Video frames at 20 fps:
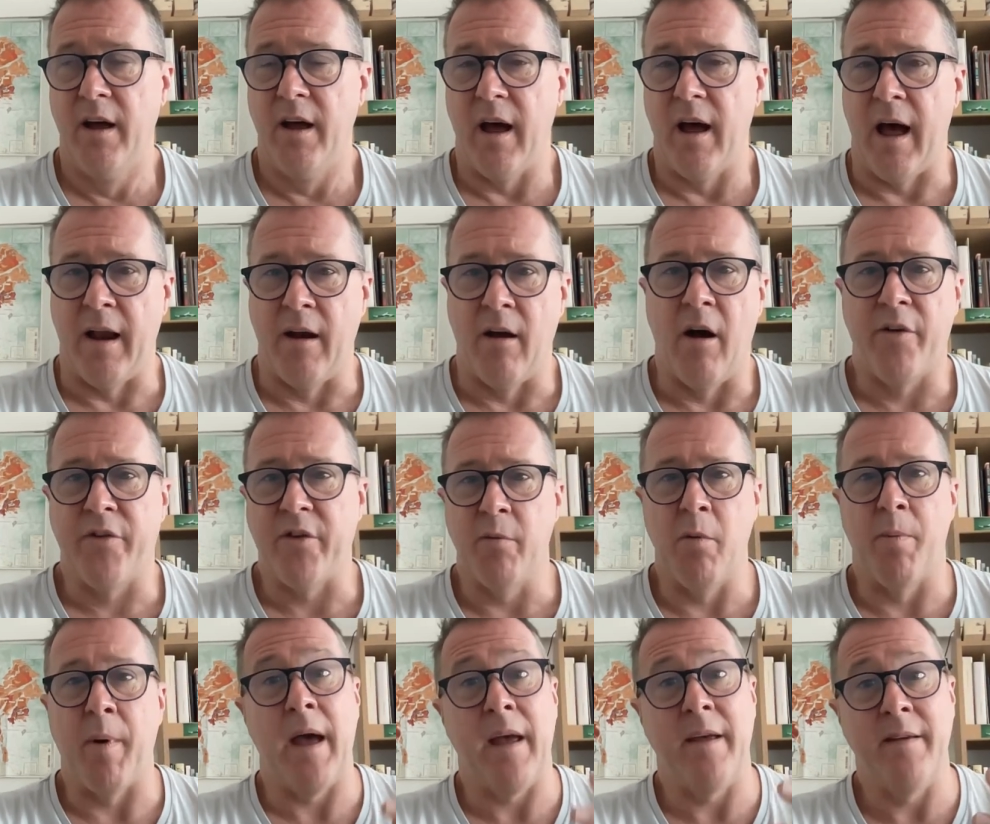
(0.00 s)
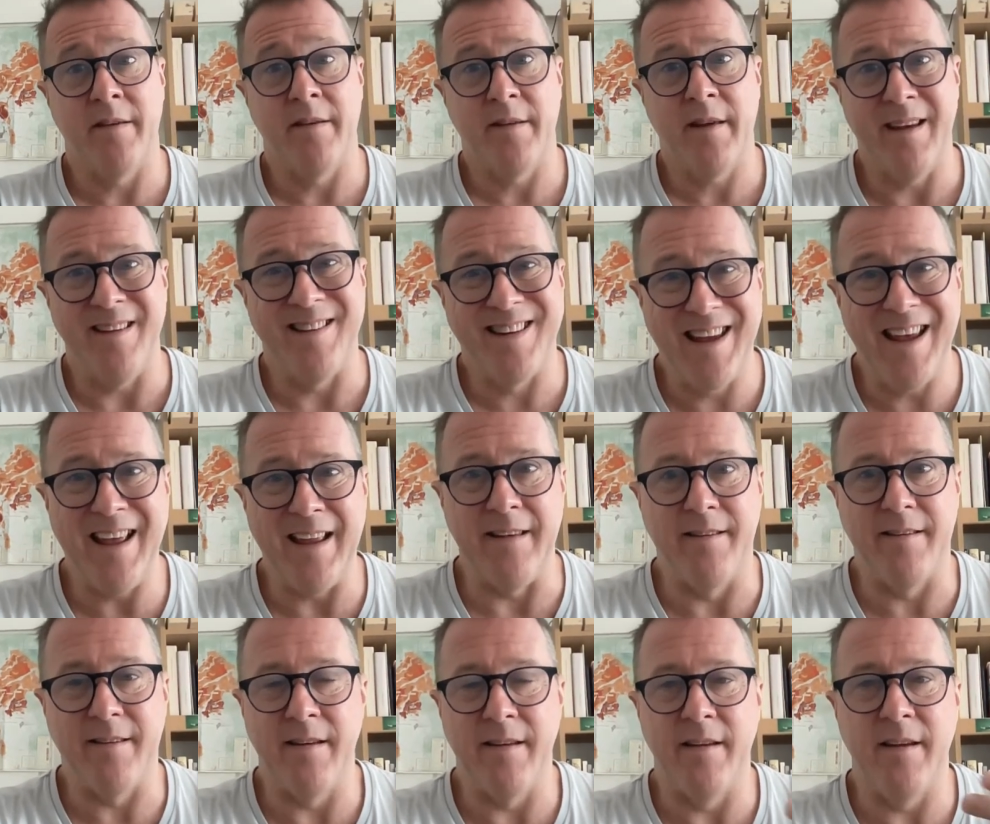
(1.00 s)
And asked him about his
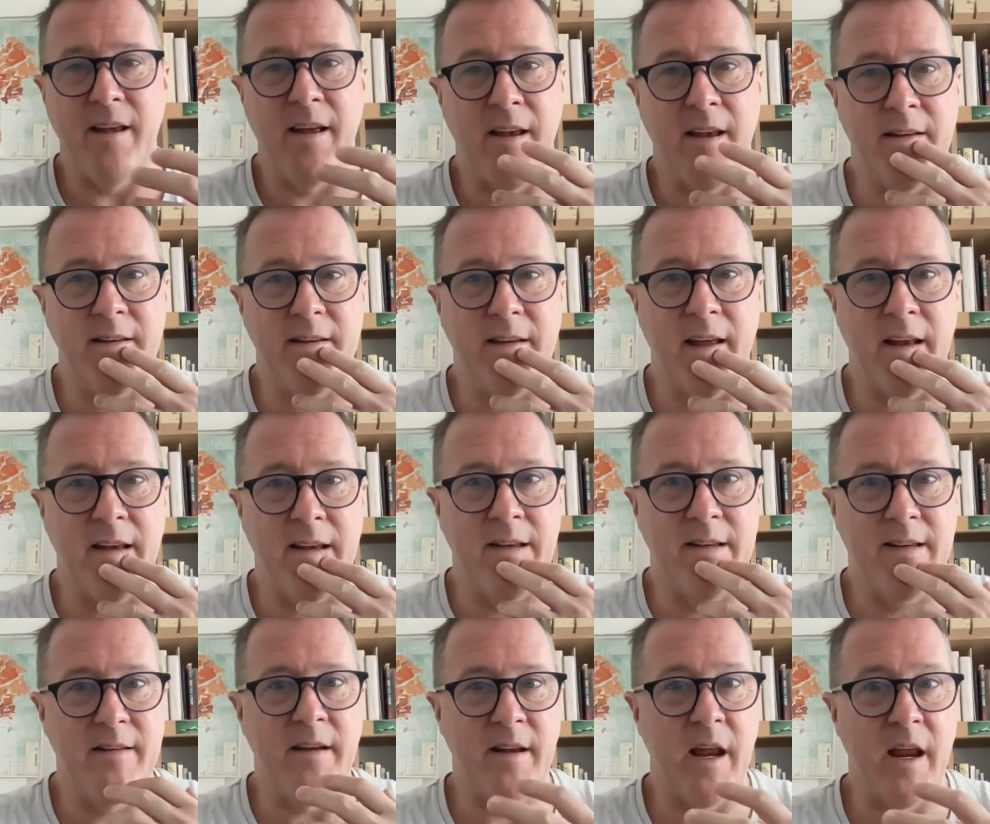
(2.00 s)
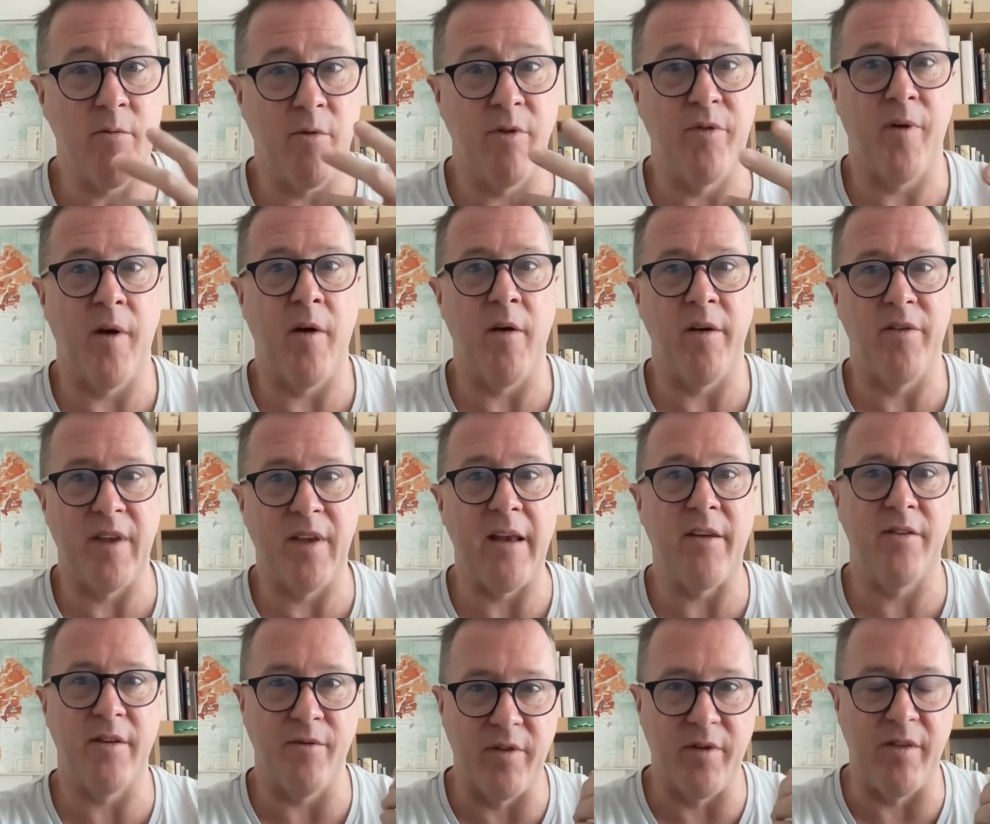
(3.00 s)
kids, and he was very
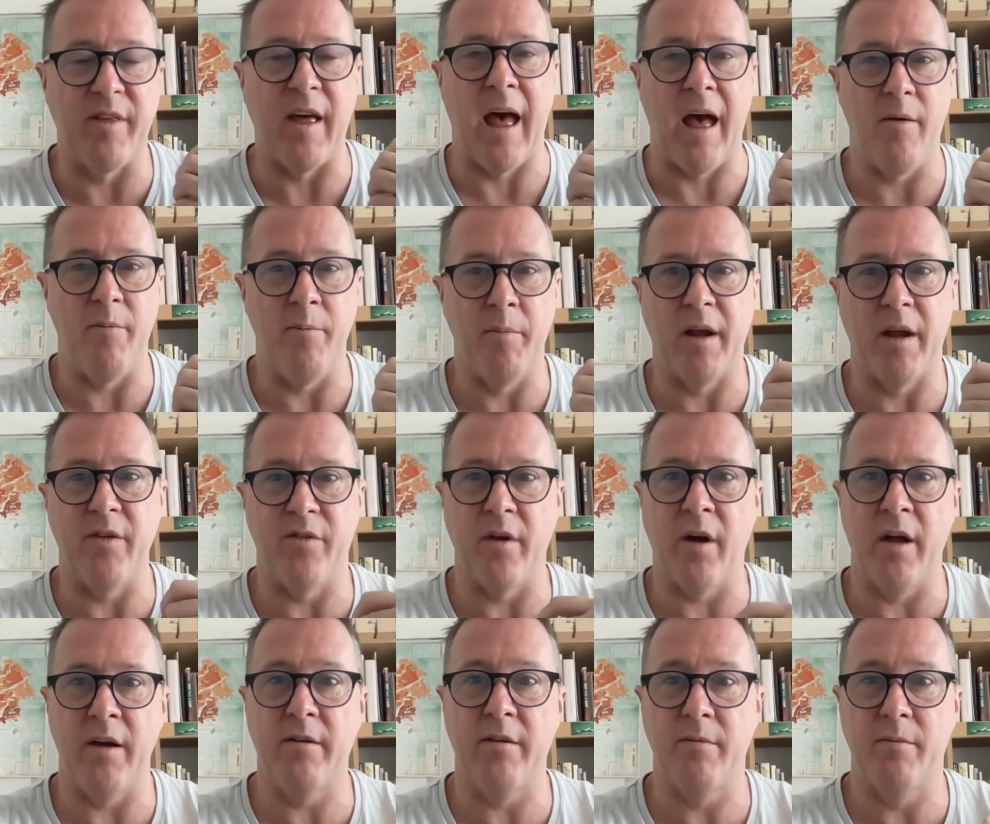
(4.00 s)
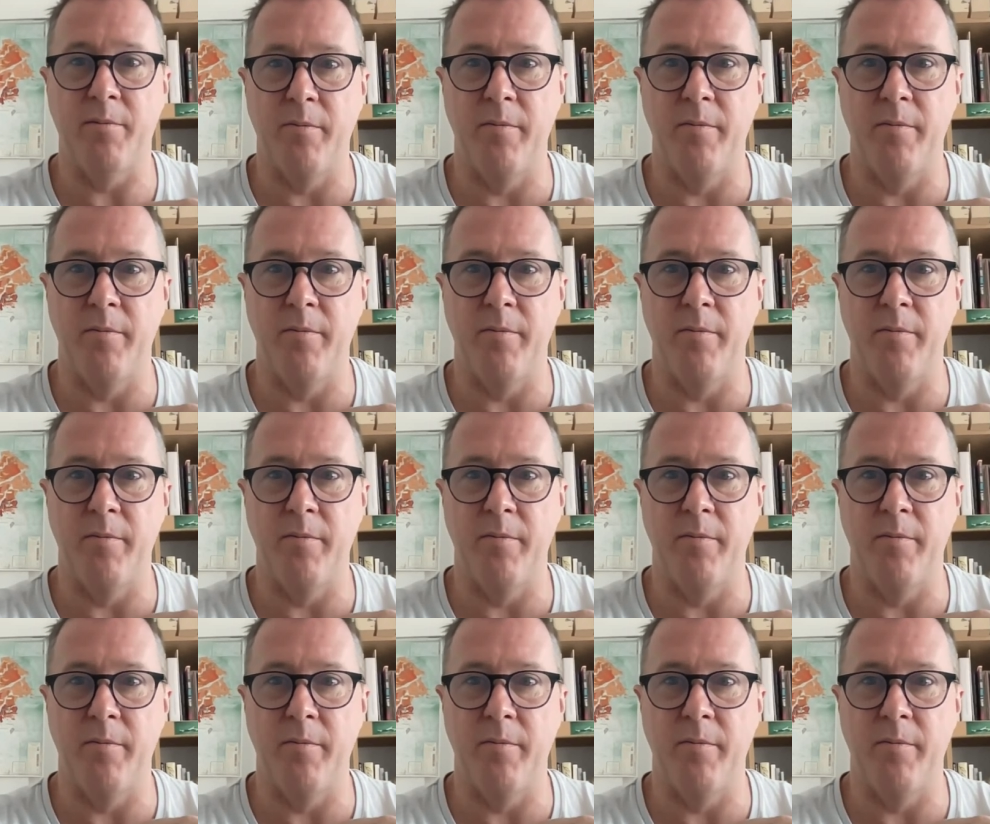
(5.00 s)
sensitive to that, because I'd